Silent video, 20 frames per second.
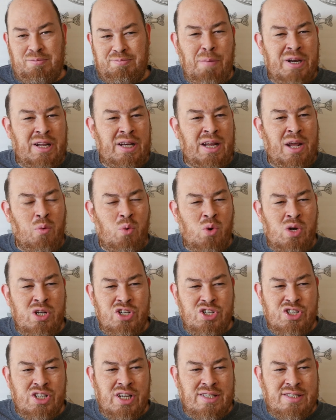But in a
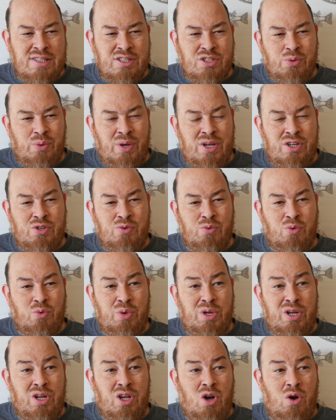one-shot situation where
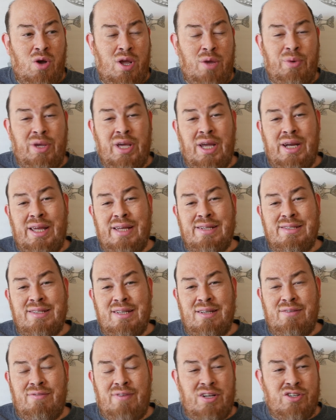we know, hey, we gotta get to
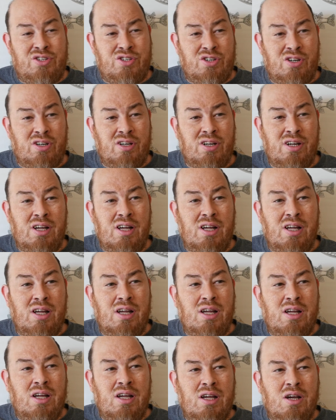the adventure,
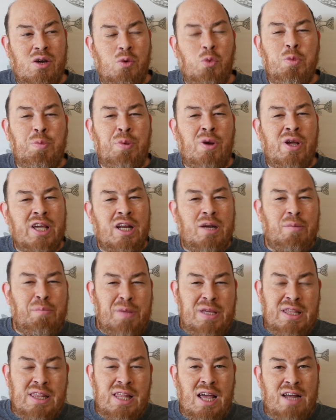we're probably going to
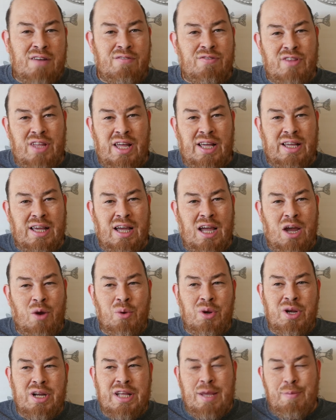beeline for that guy. Or
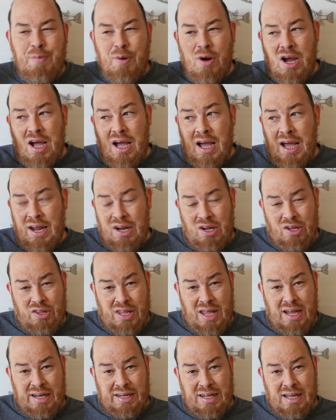we're going to keep our eye on
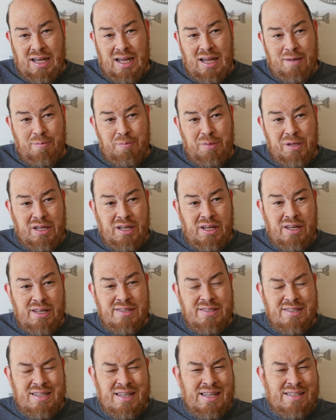that guy
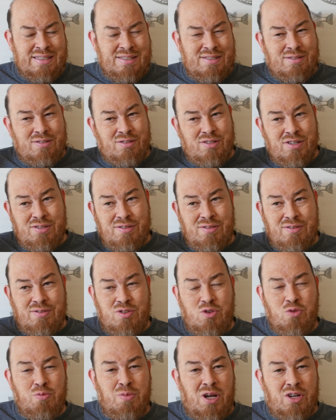because that's just
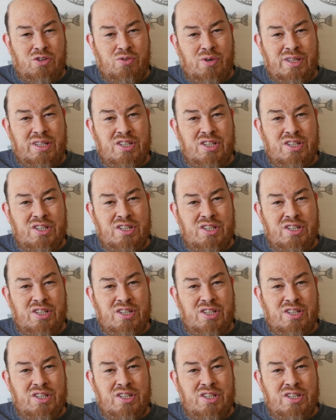too much, right?